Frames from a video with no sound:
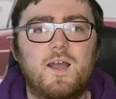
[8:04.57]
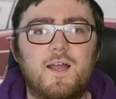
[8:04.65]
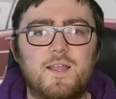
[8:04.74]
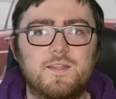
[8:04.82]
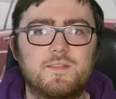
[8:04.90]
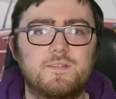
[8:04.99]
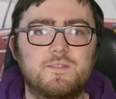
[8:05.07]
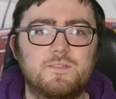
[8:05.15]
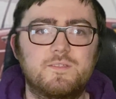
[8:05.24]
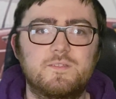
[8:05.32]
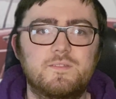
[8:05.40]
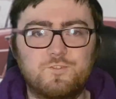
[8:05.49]

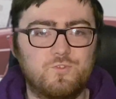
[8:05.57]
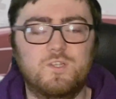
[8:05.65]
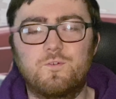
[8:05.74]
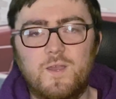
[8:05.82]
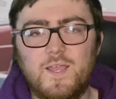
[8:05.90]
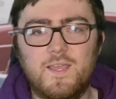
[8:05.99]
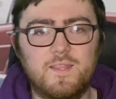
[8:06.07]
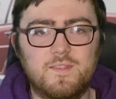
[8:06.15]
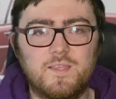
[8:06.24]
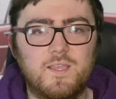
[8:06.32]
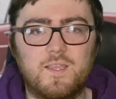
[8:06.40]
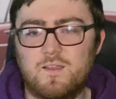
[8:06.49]
and straight away
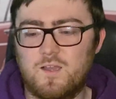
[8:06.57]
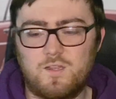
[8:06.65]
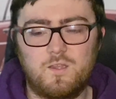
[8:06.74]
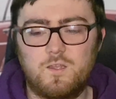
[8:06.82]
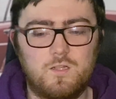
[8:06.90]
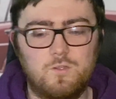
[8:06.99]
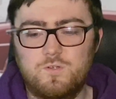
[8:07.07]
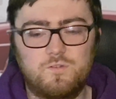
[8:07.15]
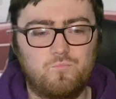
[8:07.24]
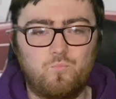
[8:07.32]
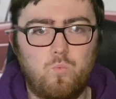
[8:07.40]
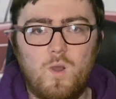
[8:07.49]
they got a load
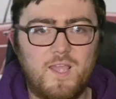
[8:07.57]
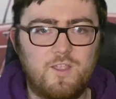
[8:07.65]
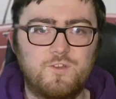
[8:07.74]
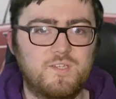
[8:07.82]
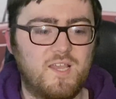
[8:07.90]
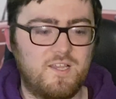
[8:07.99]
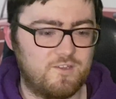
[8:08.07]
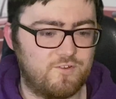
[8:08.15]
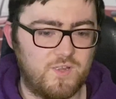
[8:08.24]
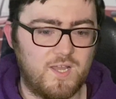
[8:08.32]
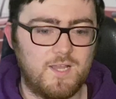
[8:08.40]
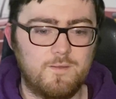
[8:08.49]
of wiring
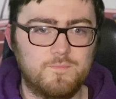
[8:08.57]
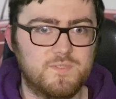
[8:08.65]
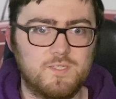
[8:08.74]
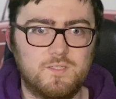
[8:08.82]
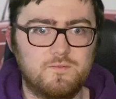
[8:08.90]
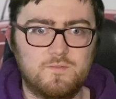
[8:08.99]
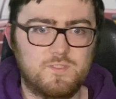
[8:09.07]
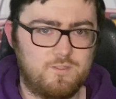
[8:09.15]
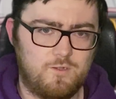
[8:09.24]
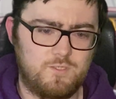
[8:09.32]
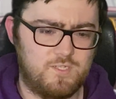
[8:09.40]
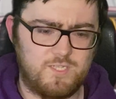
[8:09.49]
diagrams and started